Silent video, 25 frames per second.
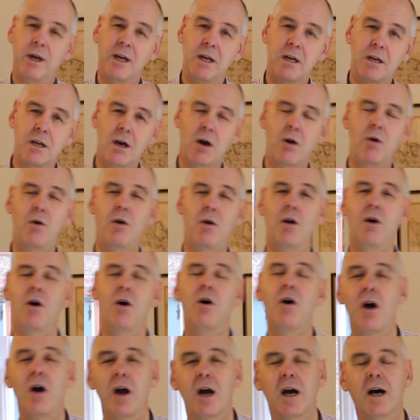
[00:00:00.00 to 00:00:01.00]
are no
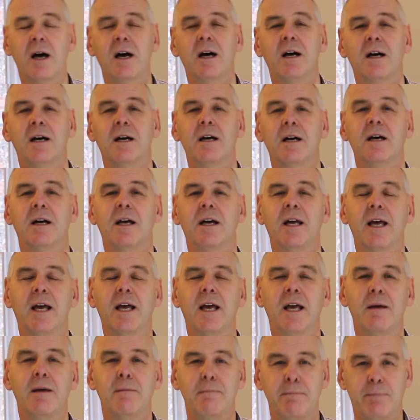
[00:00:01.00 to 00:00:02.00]
longer
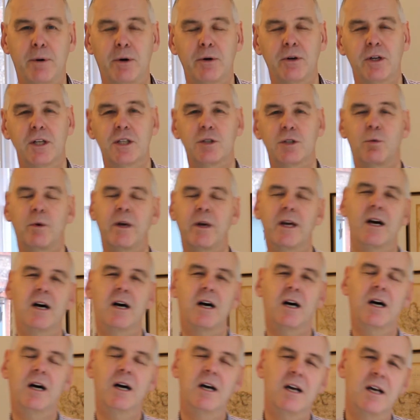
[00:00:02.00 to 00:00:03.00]
in bondage. We
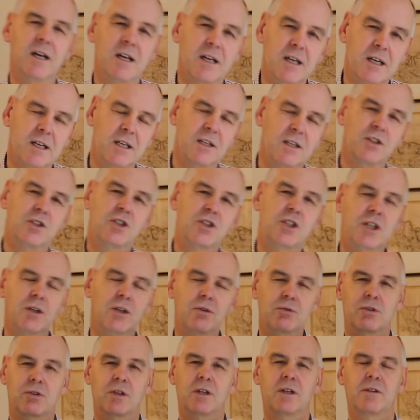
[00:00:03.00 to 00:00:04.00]
are
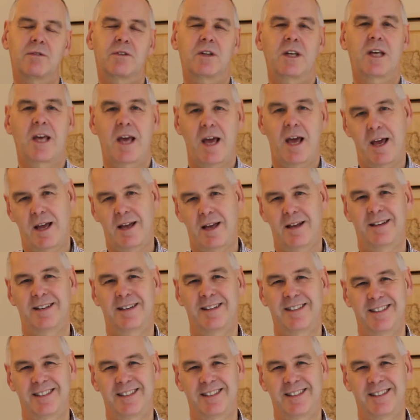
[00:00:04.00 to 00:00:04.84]
children of the King.